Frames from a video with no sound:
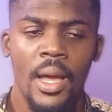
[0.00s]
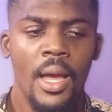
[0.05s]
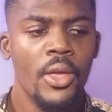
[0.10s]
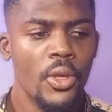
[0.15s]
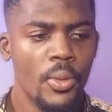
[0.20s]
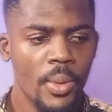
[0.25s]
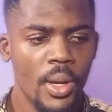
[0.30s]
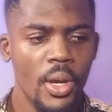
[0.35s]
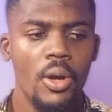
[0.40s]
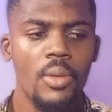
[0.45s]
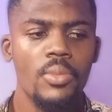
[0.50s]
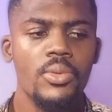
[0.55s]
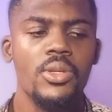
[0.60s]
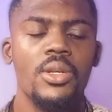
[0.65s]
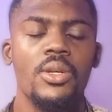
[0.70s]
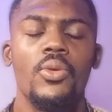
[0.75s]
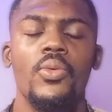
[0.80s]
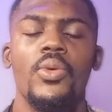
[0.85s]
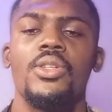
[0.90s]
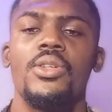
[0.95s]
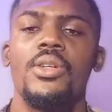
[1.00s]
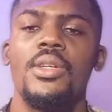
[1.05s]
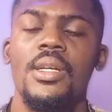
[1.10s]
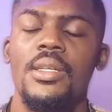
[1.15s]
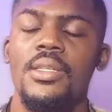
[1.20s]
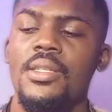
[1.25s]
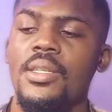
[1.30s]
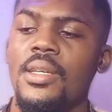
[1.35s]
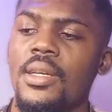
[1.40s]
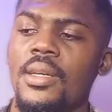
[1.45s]
You may come to the equation
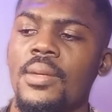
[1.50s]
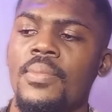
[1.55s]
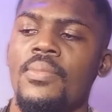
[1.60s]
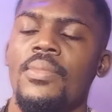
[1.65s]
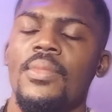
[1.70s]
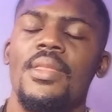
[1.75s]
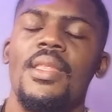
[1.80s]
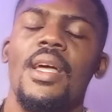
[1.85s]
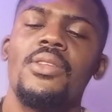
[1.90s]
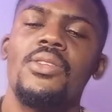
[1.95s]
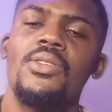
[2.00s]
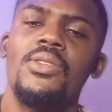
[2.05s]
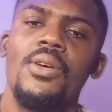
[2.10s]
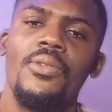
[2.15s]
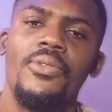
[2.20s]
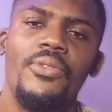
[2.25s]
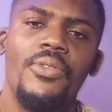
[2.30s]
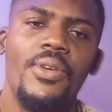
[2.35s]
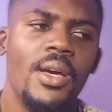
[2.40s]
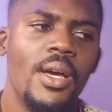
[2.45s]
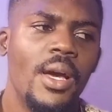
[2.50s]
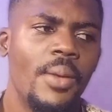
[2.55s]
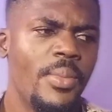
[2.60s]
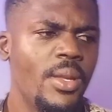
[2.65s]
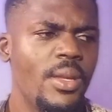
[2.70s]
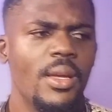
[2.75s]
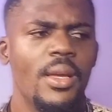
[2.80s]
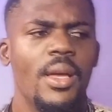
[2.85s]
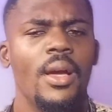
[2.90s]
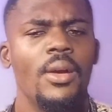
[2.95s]
and say, that's not fair. I
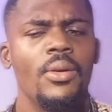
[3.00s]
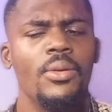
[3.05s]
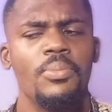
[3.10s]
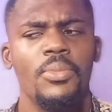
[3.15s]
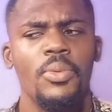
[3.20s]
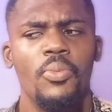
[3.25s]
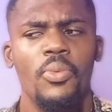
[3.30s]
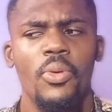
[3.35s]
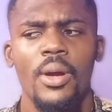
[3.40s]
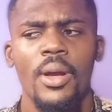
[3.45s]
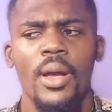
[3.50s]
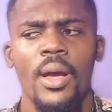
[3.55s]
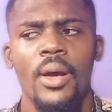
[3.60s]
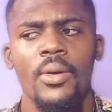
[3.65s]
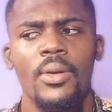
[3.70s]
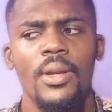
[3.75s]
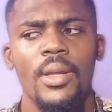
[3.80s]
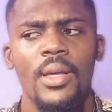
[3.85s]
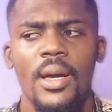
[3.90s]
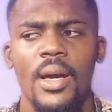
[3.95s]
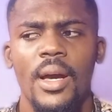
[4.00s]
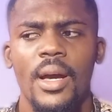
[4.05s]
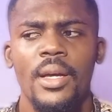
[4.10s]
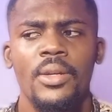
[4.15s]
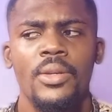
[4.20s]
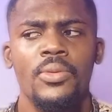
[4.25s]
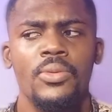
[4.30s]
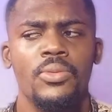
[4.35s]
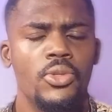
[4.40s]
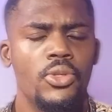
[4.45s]
mean, the poor guy only
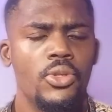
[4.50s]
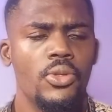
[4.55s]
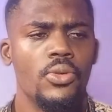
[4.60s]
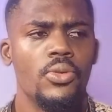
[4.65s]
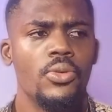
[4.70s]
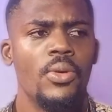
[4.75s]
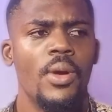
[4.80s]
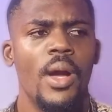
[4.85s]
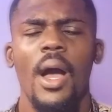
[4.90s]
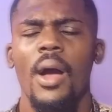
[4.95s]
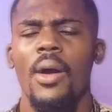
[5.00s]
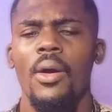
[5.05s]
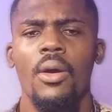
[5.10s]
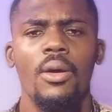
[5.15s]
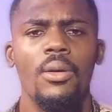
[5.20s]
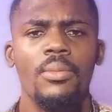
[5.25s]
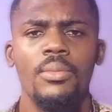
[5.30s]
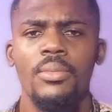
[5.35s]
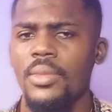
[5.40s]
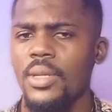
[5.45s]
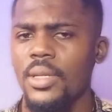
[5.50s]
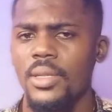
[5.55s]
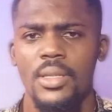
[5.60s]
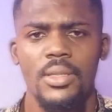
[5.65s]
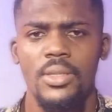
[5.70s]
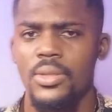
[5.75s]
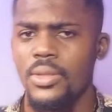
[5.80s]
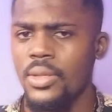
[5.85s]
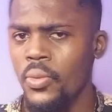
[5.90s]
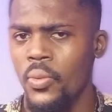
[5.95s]
had 2. How come
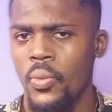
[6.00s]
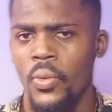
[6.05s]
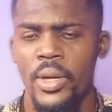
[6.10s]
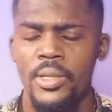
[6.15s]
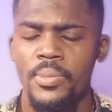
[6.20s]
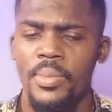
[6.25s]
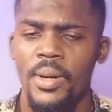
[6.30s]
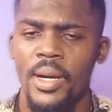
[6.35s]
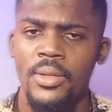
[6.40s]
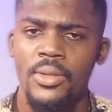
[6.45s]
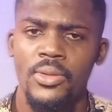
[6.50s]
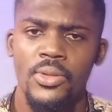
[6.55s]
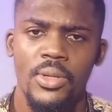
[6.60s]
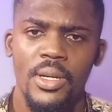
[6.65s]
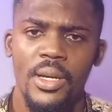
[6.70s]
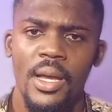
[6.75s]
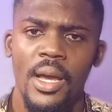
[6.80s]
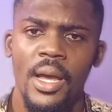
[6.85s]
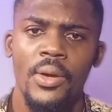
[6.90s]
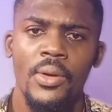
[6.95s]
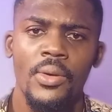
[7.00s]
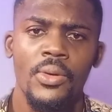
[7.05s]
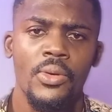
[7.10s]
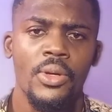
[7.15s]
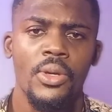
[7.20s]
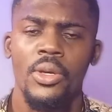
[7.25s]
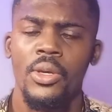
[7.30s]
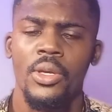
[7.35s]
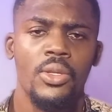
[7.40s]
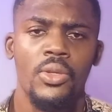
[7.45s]
it went back to the guy,
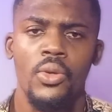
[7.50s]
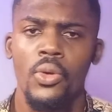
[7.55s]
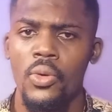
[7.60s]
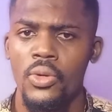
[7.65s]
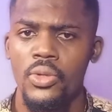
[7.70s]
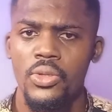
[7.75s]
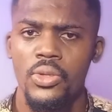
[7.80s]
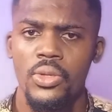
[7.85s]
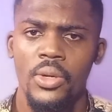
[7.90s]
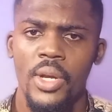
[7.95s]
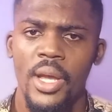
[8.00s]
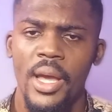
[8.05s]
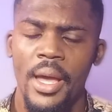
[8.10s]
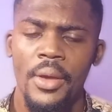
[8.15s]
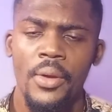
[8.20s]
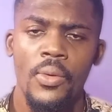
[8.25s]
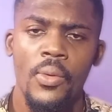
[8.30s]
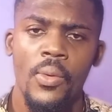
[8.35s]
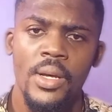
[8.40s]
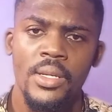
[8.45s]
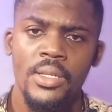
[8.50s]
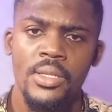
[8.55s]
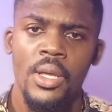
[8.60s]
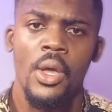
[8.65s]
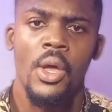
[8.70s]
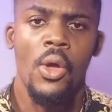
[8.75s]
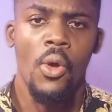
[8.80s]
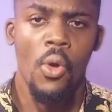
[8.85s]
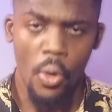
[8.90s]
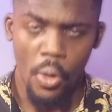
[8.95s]
it goes to the guy who has
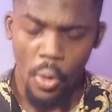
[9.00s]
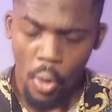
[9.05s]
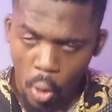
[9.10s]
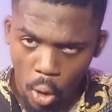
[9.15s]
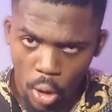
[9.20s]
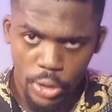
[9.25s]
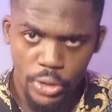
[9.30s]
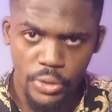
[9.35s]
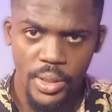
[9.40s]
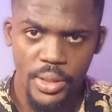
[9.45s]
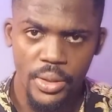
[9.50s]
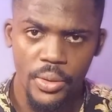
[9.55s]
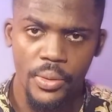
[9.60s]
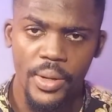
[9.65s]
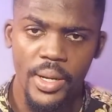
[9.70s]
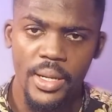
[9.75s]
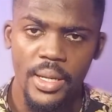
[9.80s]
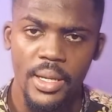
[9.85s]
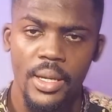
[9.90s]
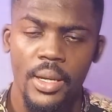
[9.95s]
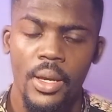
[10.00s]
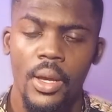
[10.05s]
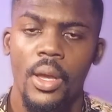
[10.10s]
100 already?